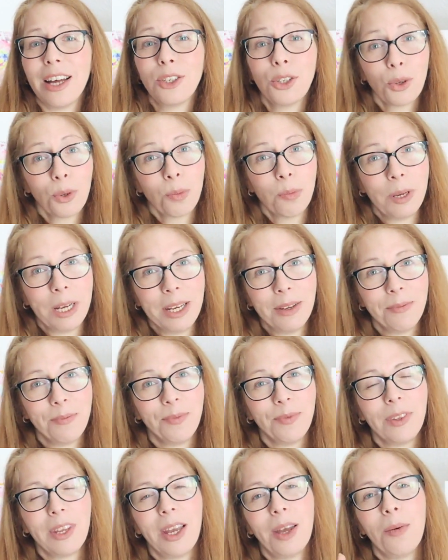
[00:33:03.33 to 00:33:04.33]
Don't be,
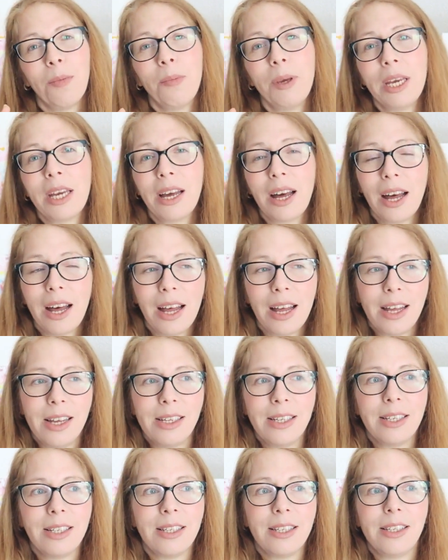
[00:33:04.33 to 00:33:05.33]

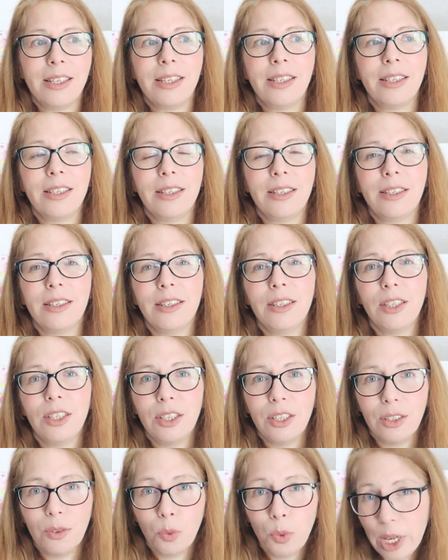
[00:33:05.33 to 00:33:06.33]
because
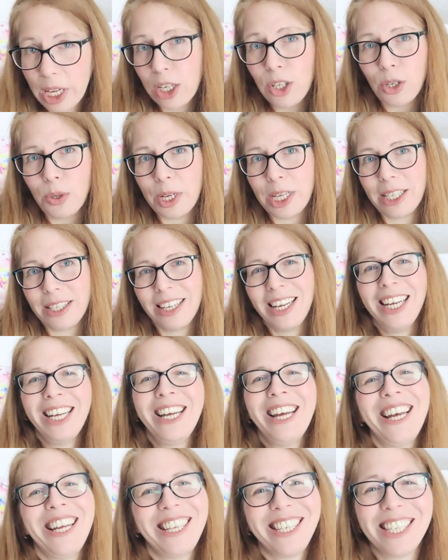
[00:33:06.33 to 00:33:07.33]
we can do it
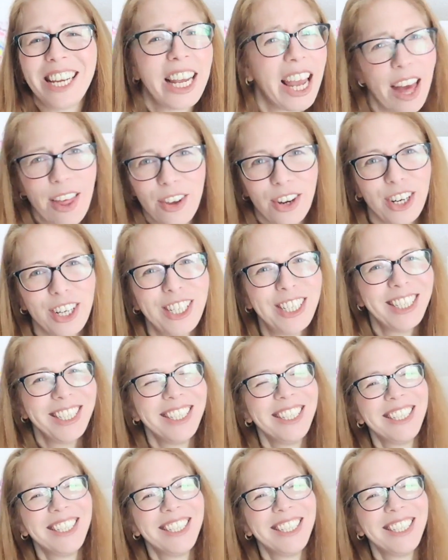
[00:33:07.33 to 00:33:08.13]
together.